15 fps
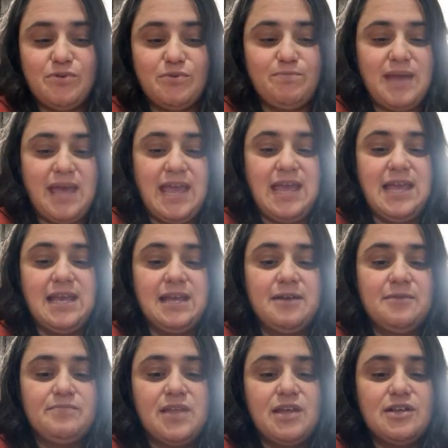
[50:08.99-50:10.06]
would be
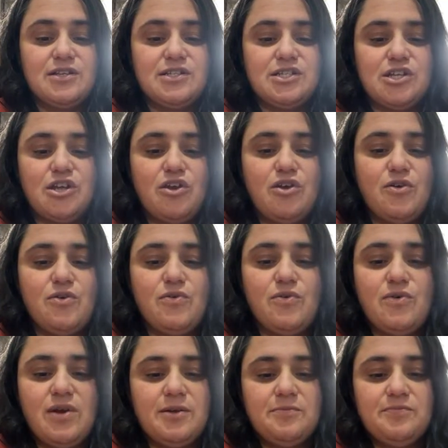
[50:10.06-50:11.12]
to